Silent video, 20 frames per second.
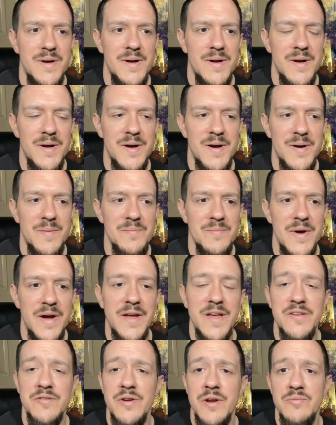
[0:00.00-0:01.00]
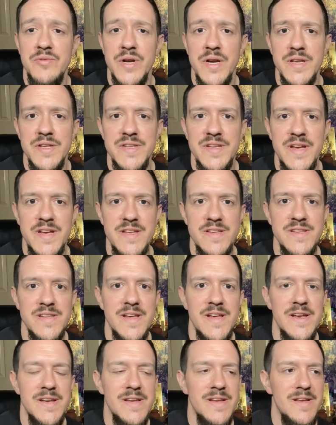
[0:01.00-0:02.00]
Um, I guess what I'm trying to say is
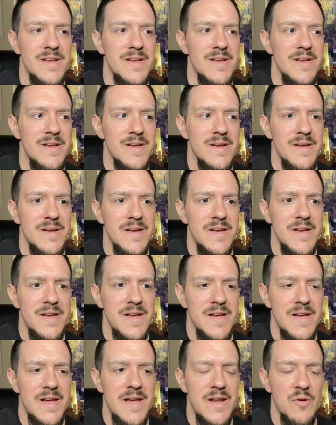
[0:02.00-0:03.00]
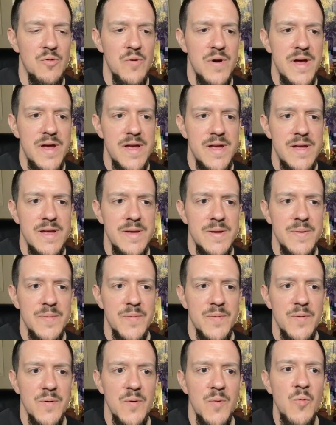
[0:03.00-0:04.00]
that, in a way,
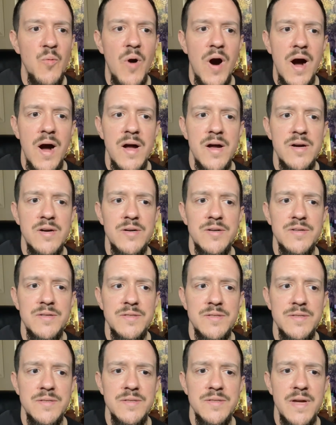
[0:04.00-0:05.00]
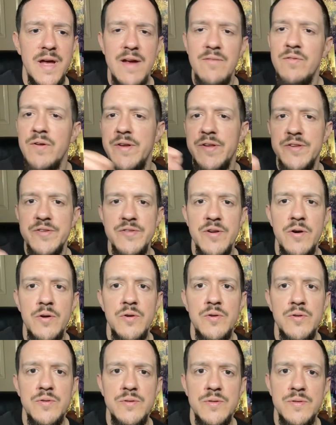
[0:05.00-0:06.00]
while every
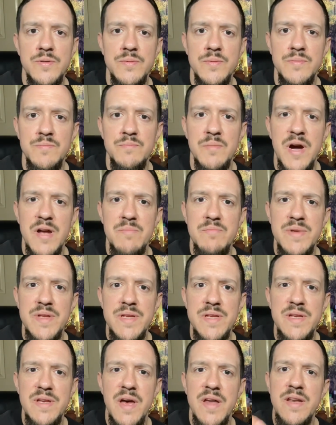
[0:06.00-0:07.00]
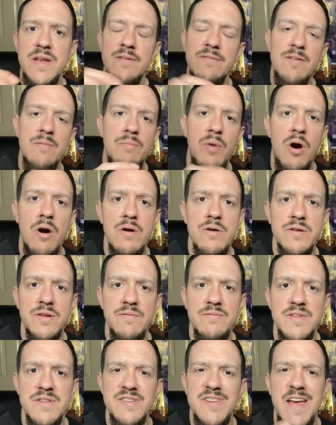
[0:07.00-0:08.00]
soul might be a different part of
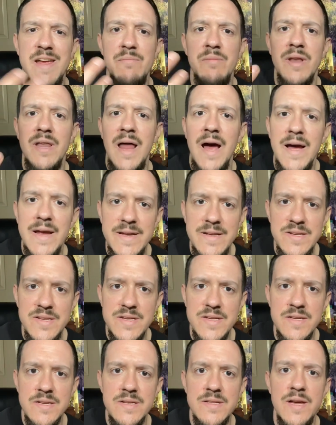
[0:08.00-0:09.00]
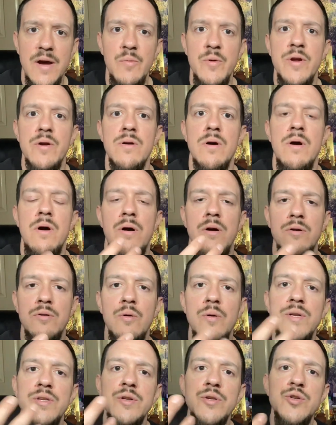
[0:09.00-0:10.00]
the same light that we are all
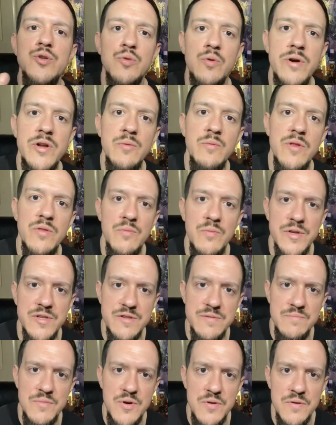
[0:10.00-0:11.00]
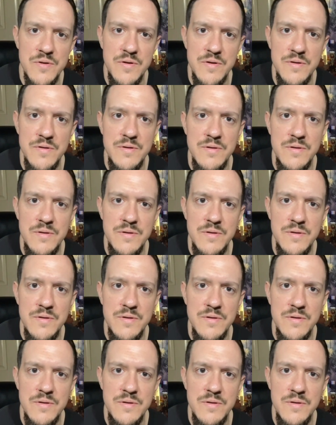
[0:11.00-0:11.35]
going to join with once more,